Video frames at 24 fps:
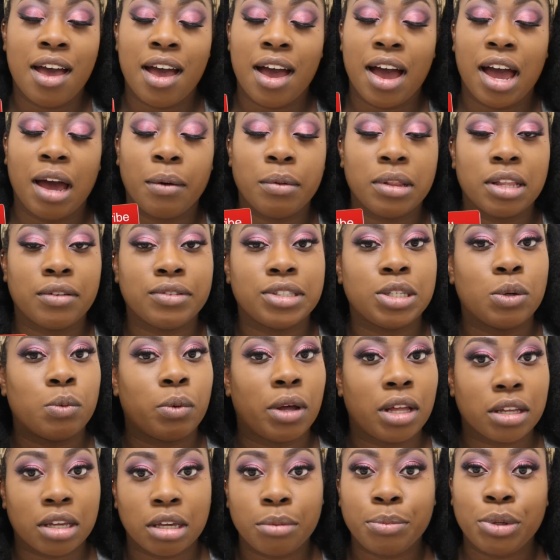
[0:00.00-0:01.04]
I would love to
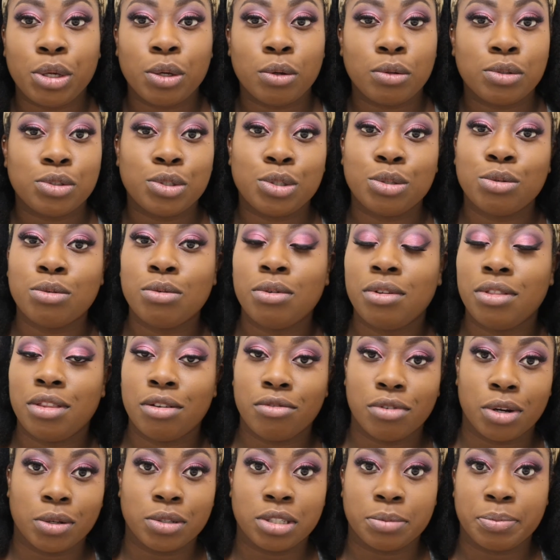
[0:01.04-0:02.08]
welcome you to the
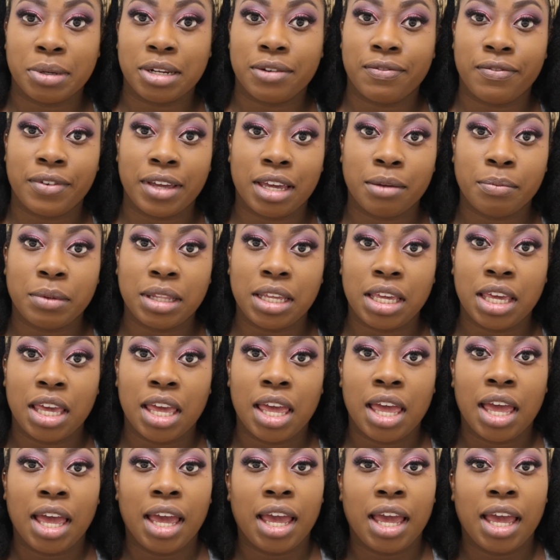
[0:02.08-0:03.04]
Rosebud family